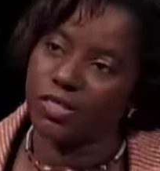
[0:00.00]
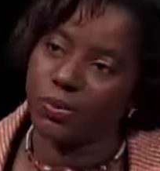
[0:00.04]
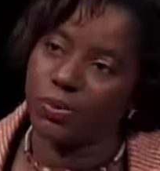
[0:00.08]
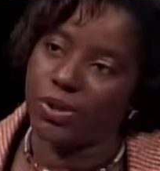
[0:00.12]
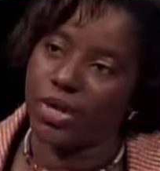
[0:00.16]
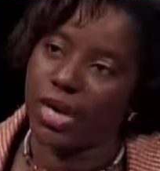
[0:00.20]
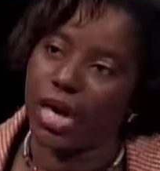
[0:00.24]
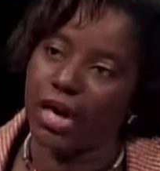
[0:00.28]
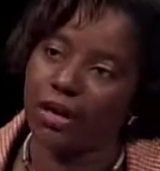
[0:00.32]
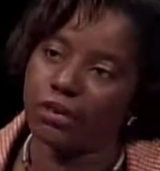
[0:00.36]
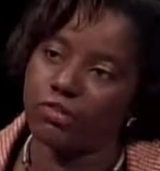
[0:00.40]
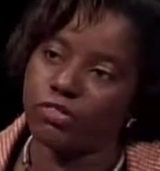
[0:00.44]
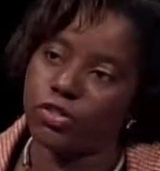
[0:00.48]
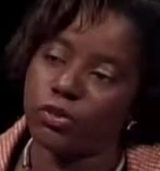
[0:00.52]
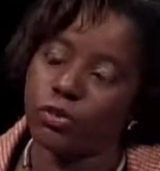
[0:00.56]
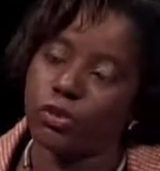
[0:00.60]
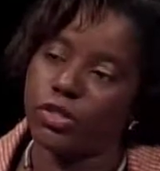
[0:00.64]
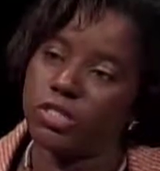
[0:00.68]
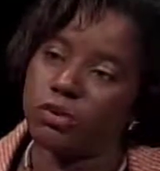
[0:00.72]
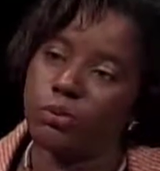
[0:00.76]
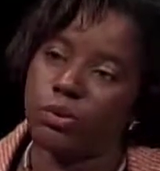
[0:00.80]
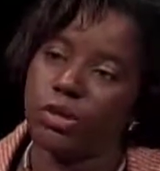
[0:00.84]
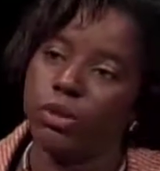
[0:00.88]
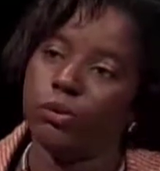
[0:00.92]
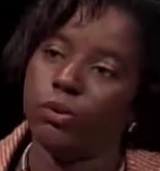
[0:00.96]
we have
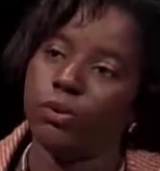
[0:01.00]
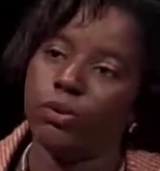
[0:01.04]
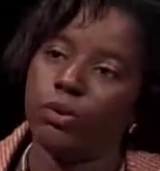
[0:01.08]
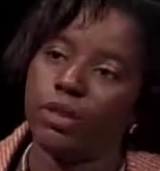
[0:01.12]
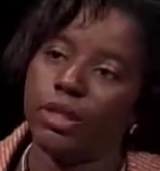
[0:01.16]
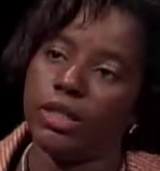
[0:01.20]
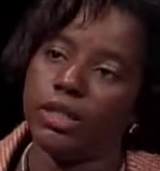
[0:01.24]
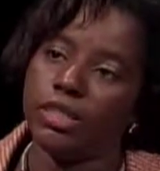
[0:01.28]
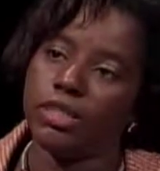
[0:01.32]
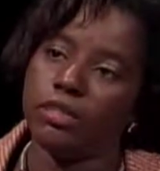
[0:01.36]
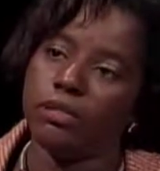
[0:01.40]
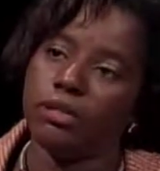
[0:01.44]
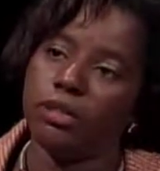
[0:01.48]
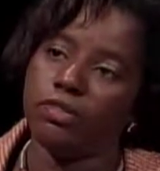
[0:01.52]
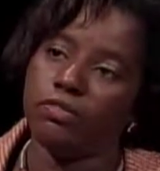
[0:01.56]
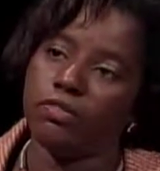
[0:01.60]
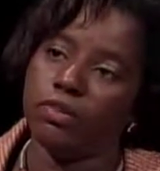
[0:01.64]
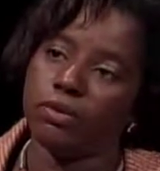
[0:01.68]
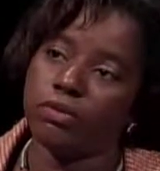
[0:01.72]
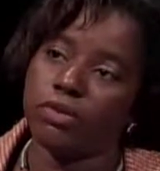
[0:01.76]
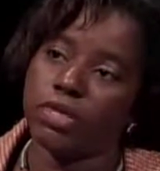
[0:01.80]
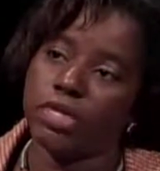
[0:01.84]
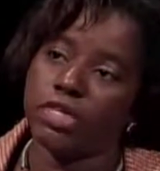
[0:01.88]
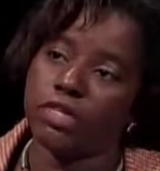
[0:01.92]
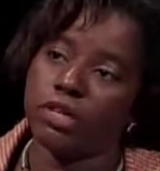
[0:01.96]
towards people who are living
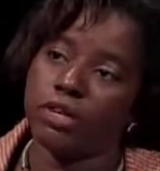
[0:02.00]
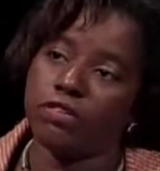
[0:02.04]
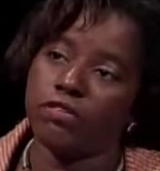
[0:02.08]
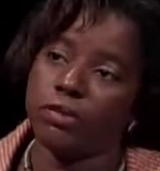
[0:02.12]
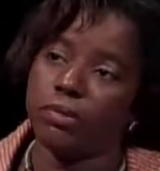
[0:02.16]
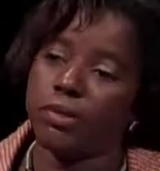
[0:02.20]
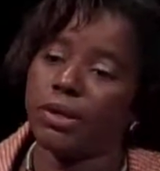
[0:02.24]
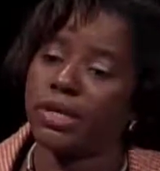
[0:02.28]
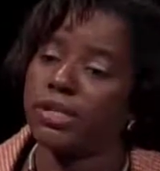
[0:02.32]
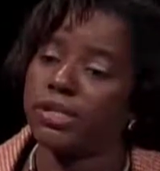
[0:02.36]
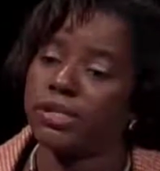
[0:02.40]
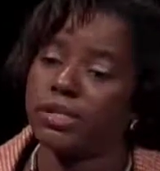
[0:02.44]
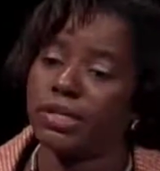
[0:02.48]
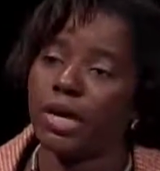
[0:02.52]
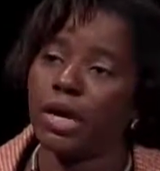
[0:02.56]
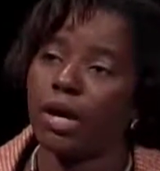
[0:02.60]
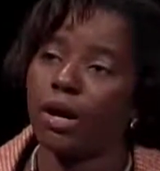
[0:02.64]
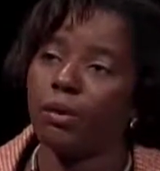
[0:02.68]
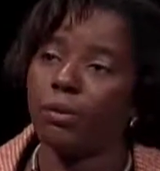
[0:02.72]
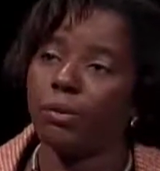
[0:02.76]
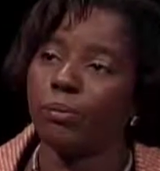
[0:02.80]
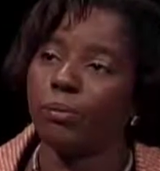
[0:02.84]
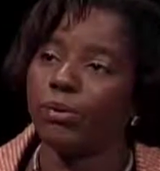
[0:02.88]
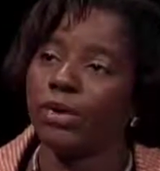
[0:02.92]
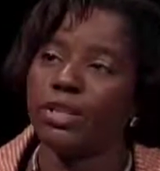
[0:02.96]
with HIV, because they are
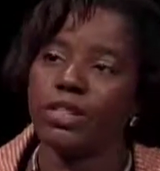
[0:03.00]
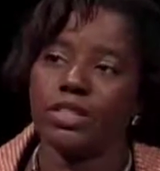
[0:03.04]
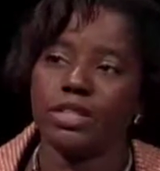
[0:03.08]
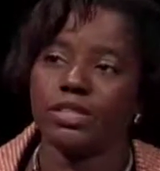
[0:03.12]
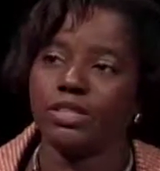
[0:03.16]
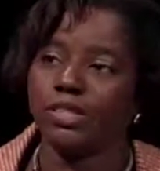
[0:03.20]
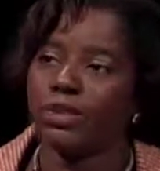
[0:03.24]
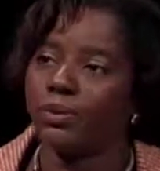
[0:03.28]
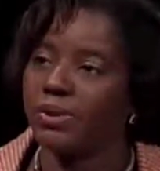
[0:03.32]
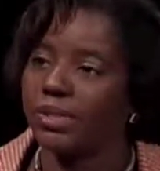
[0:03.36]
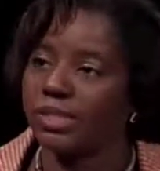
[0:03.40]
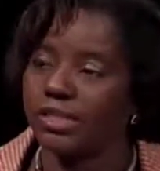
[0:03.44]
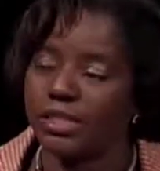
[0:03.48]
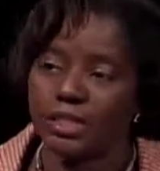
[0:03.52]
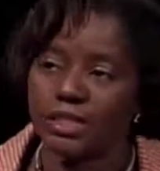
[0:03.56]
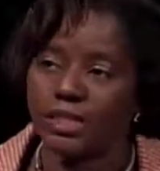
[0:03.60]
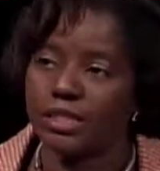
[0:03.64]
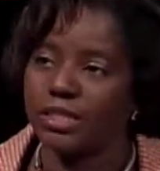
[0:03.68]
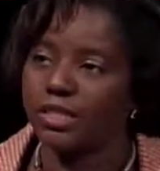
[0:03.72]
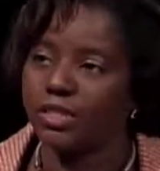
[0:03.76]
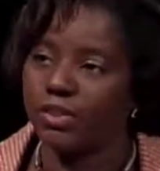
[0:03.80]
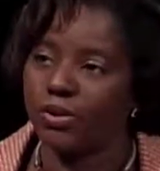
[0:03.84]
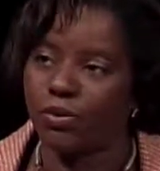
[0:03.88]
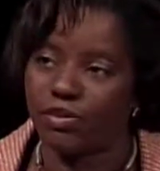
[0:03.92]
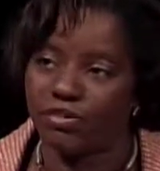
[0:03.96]
our brothers, our
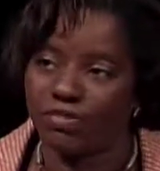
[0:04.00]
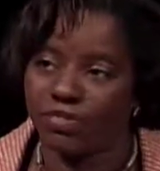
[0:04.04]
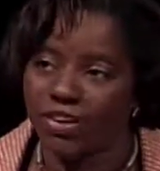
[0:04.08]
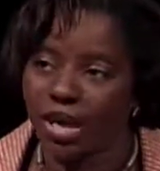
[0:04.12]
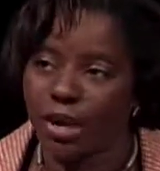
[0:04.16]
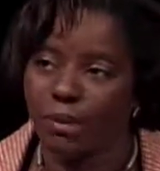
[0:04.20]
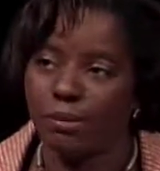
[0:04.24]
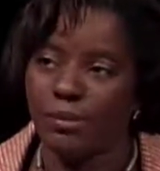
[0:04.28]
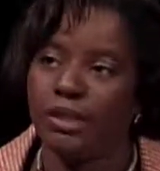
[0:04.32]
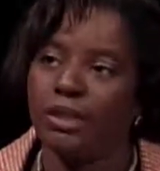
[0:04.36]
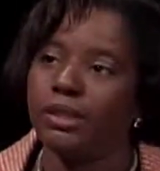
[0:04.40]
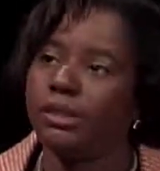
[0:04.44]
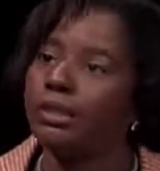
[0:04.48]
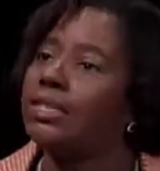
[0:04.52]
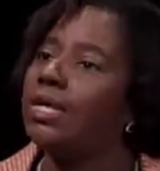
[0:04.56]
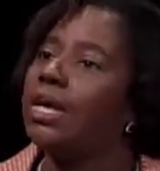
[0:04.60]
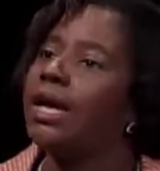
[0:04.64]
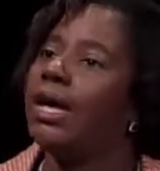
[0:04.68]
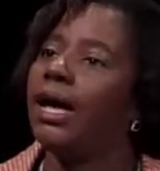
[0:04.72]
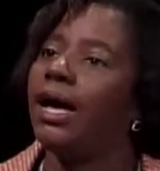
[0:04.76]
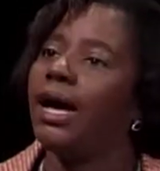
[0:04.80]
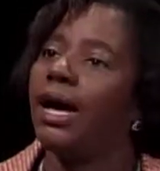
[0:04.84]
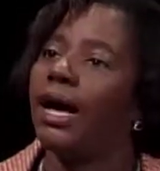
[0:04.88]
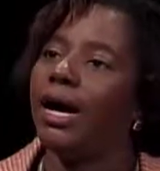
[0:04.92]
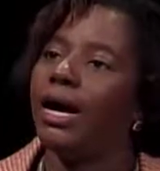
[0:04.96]
sisters, our families,
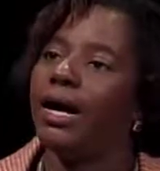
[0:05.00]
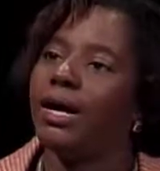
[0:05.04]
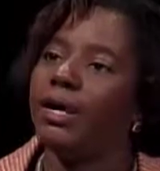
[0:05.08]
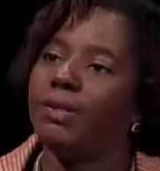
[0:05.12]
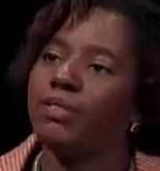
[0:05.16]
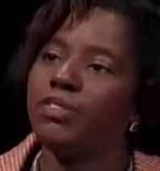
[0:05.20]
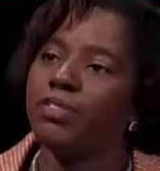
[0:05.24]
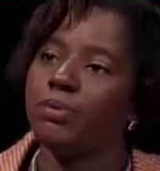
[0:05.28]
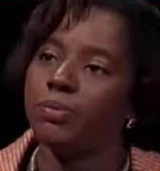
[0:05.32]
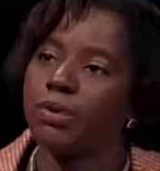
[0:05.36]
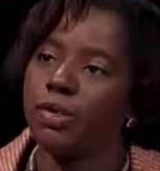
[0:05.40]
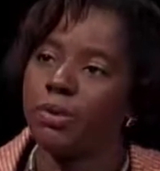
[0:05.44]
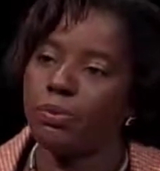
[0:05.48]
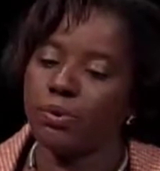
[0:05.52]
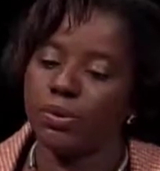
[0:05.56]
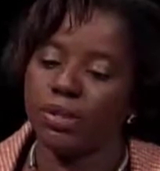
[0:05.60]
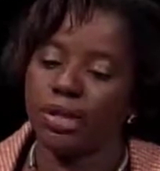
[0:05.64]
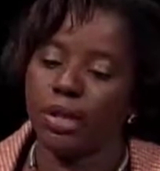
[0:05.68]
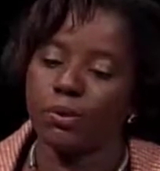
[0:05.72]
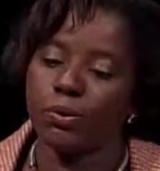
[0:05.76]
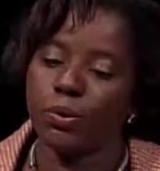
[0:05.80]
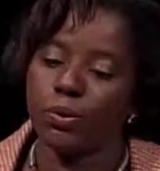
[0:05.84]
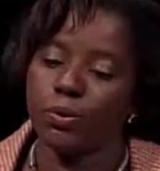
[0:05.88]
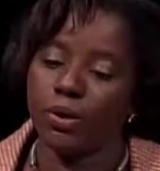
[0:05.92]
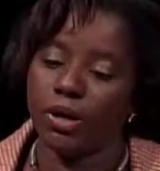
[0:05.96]
right. The people
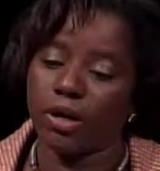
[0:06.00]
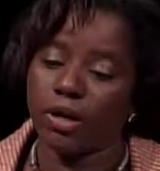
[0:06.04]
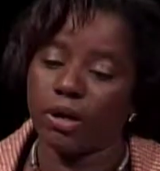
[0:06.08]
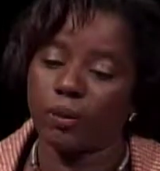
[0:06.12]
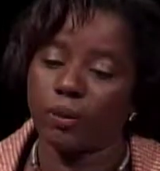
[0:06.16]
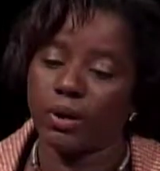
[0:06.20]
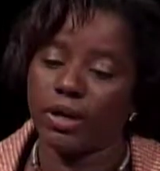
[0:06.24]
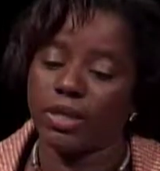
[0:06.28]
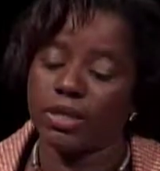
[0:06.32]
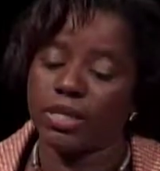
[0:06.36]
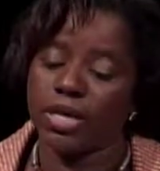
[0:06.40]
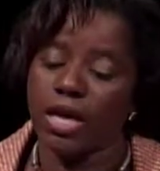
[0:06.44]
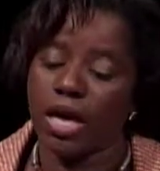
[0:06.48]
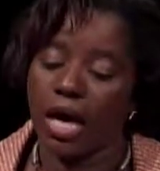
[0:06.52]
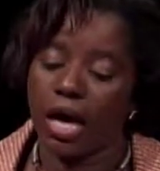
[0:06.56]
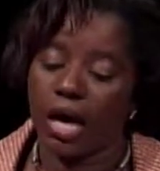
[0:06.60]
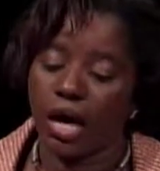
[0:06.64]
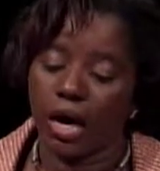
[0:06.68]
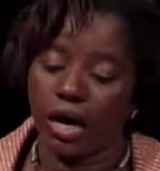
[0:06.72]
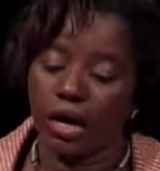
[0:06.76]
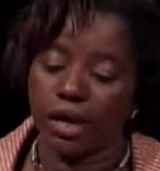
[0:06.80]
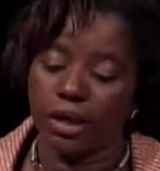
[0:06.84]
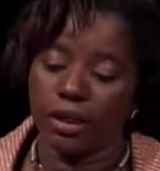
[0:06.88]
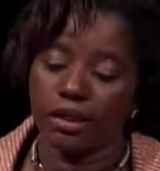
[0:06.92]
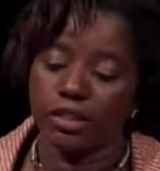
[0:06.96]
that we work with.
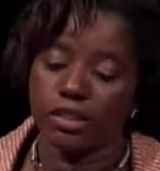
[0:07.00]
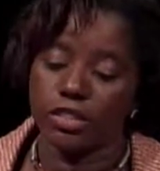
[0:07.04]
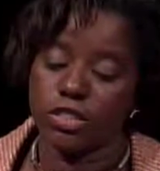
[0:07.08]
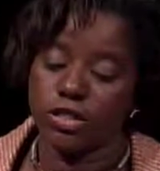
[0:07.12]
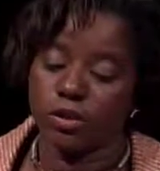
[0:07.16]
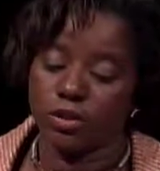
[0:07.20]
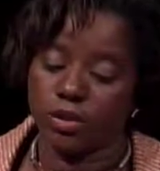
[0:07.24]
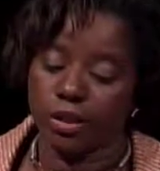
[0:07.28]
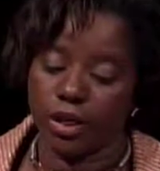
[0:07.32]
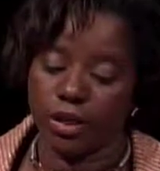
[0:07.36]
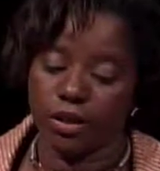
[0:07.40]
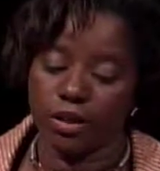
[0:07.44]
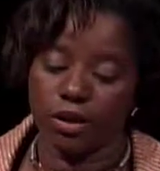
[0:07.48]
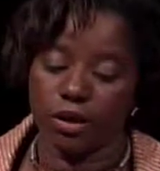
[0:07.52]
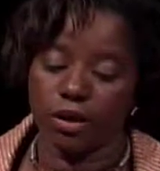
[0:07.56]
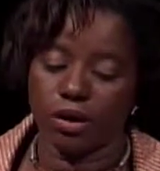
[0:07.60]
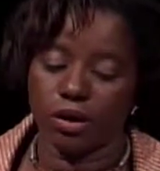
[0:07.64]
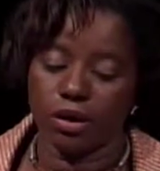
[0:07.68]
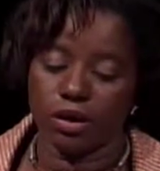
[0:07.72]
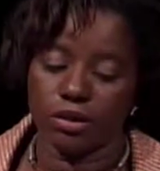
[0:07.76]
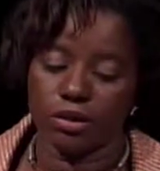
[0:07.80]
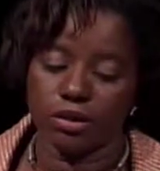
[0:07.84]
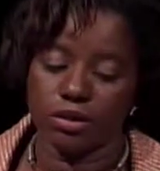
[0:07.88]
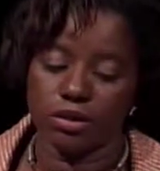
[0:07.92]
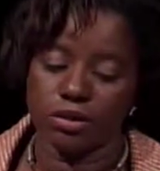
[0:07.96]
Together
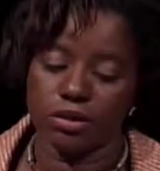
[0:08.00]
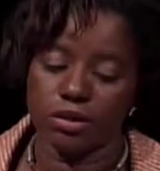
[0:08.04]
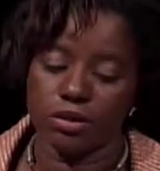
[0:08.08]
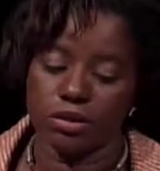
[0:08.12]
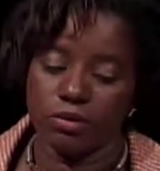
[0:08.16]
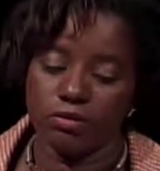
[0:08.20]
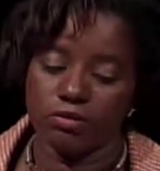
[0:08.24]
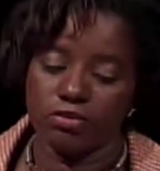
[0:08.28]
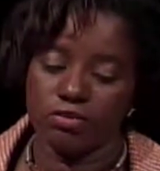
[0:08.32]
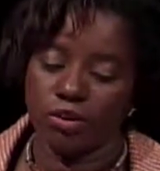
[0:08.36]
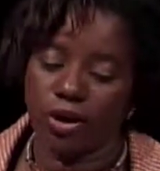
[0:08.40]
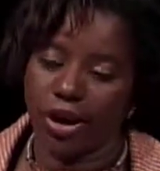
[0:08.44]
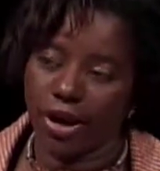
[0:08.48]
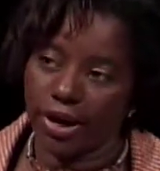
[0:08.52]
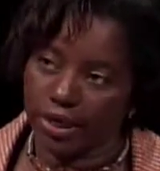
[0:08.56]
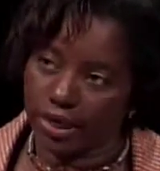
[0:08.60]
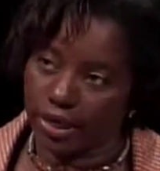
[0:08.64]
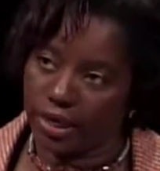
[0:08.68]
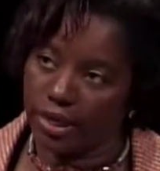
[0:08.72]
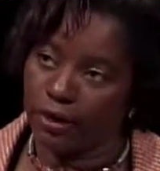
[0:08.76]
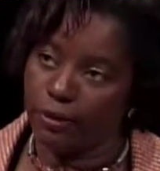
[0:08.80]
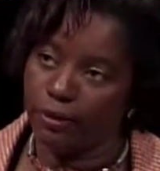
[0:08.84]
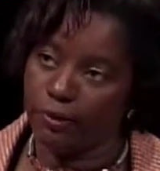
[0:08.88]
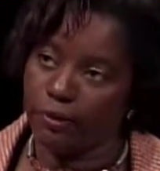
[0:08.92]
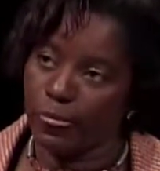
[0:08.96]
on
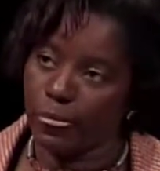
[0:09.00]
Friday,